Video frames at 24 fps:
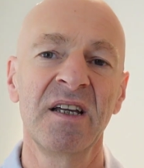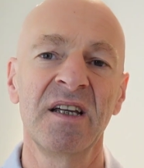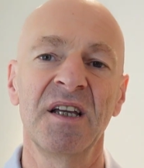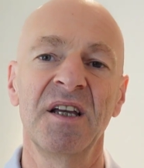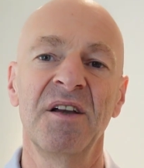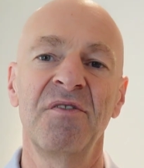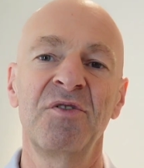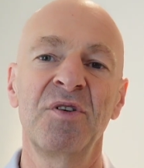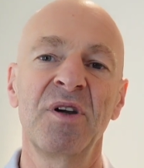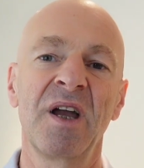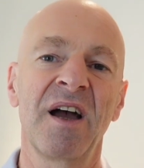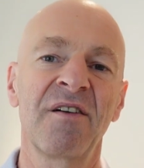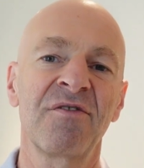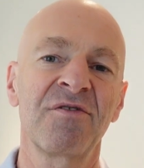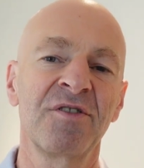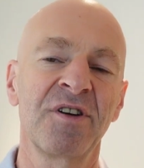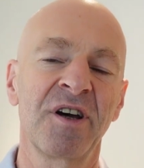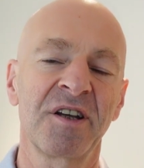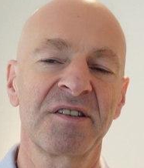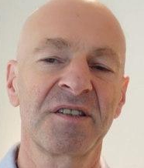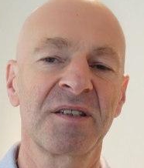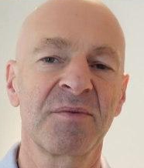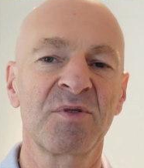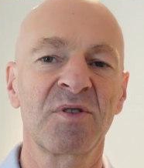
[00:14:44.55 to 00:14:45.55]
If you have
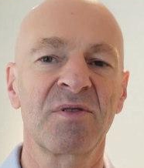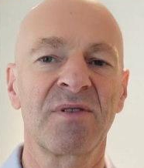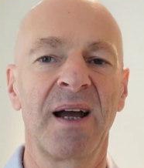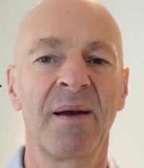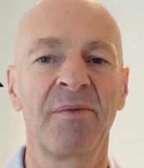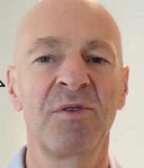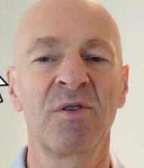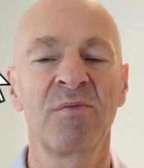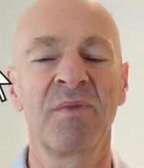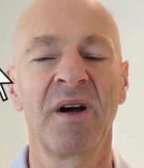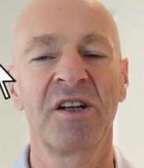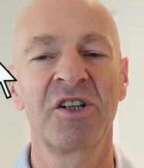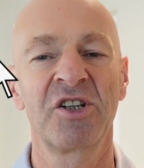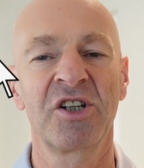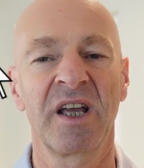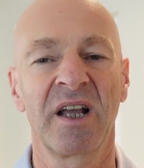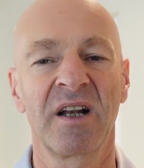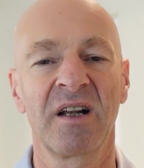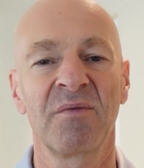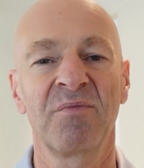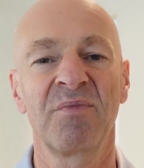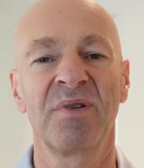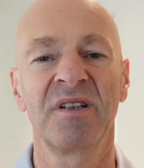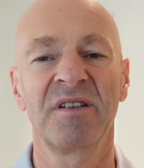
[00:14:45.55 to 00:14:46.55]
not subscribed to my
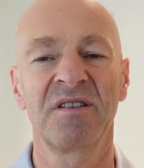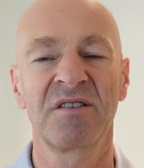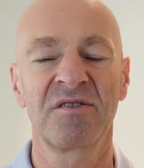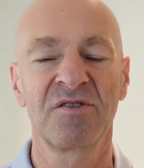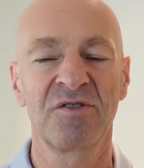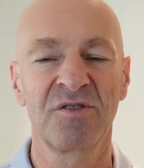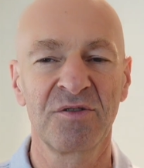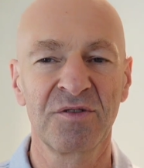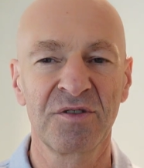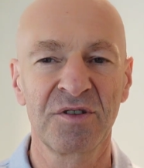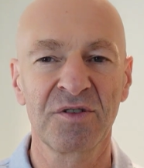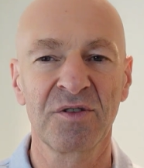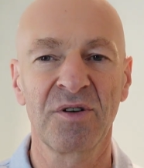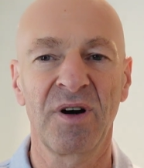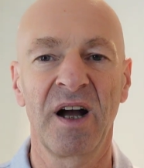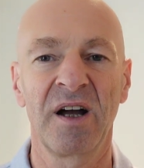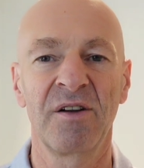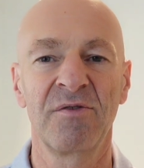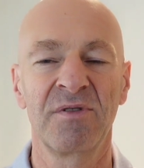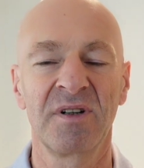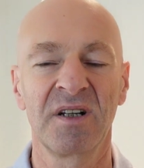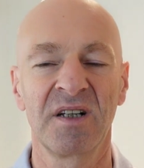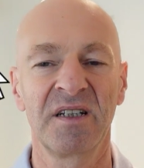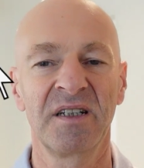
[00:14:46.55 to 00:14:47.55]
channel, please do so. I
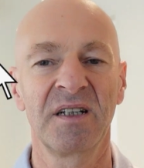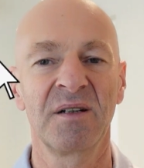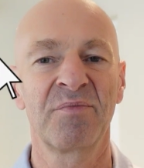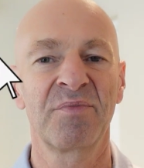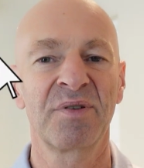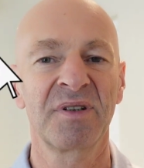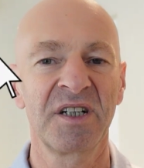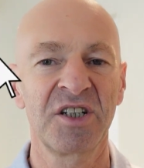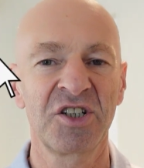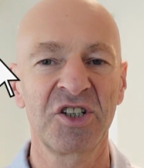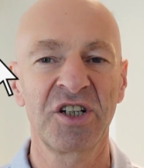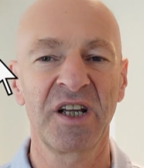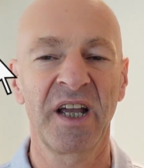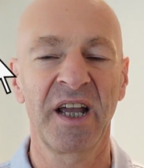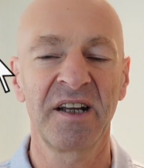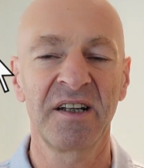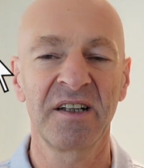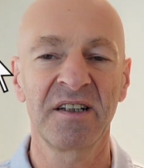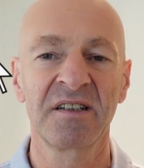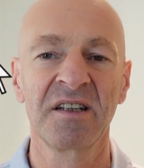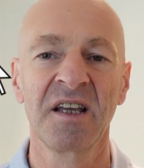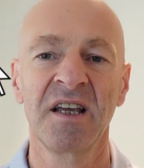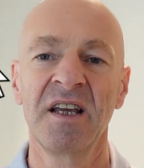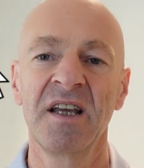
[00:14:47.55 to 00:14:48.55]
really appreciate
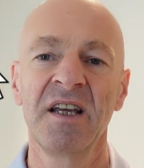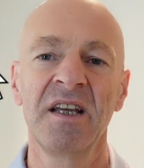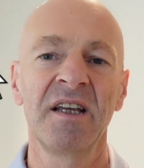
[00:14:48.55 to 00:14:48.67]
it.